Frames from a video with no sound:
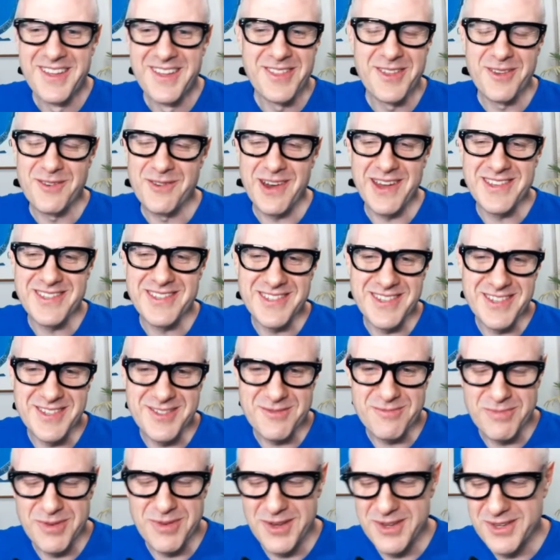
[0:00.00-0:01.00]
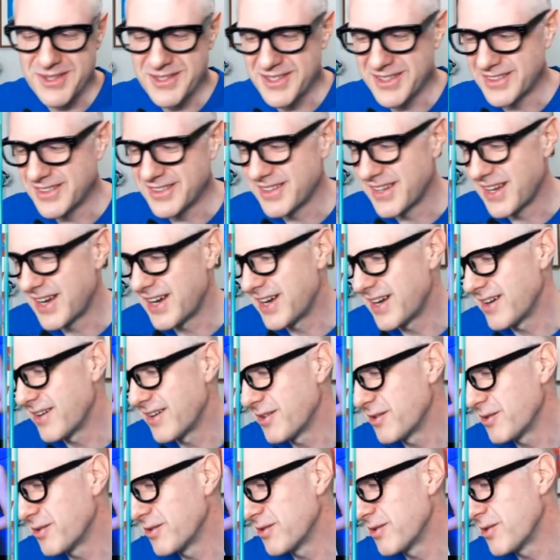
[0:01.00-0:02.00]
racist person
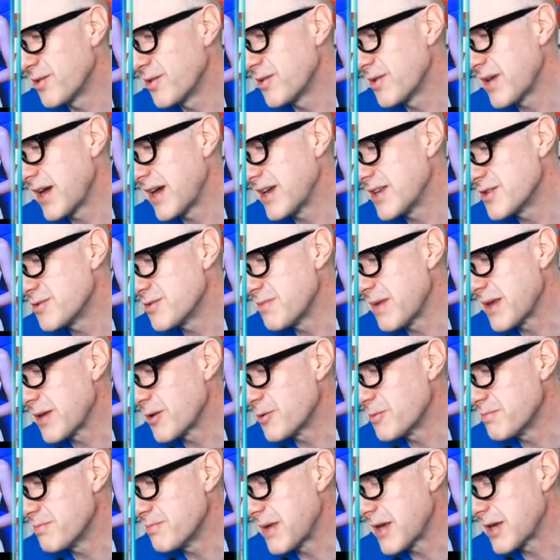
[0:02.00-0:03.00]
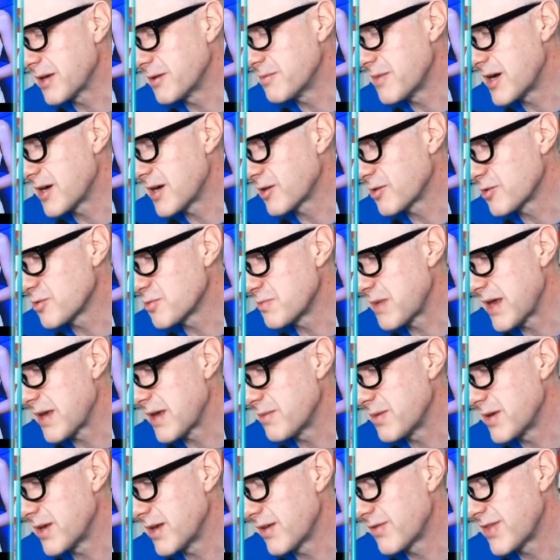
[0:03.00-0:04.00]
who hates Meghan Markle's
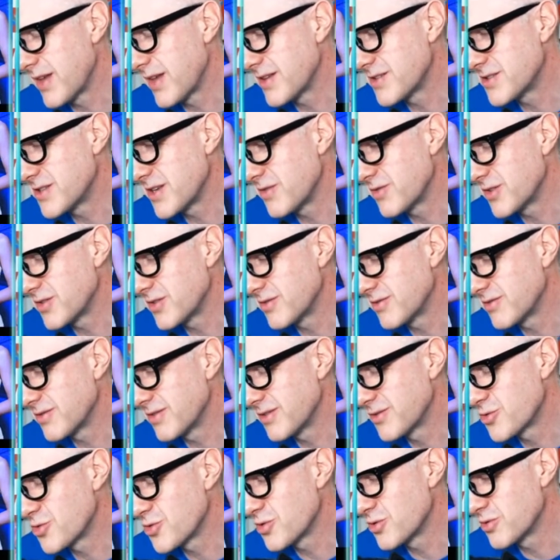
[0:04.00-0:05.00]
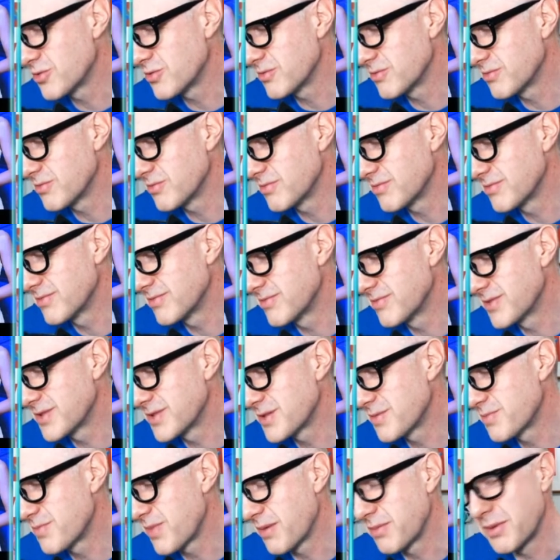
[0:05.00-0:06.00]
baby, if that's even true,
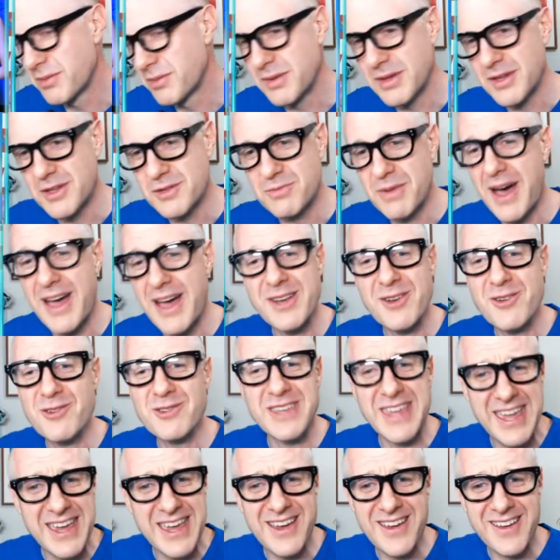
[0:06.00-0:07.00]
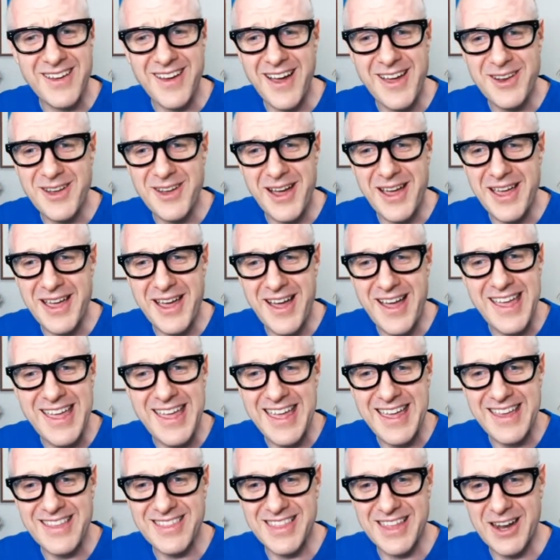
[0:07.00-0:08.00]
which it probably is. But I don't care. I
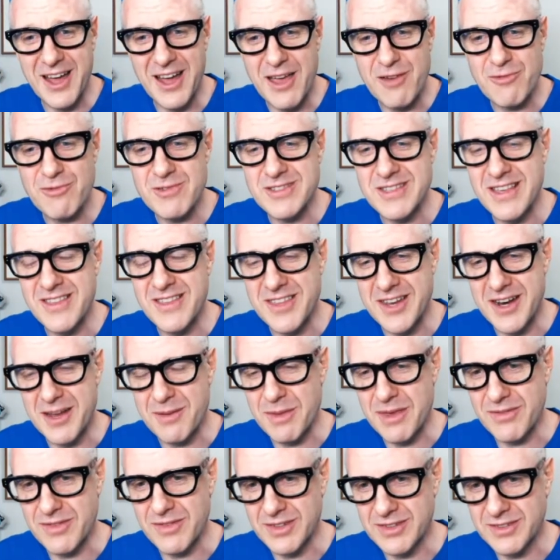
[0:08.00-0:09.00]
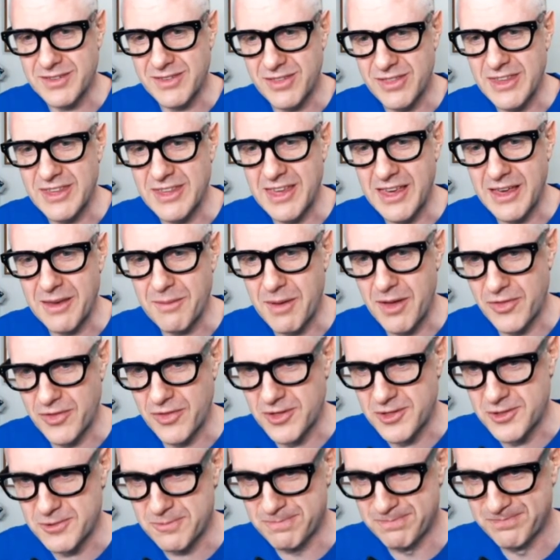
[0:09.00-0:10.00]
hate that. I resent that I'm even thinking about
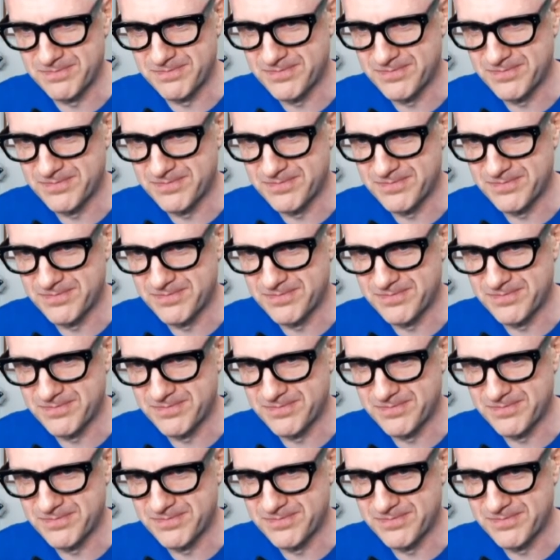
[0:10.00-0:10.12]
this.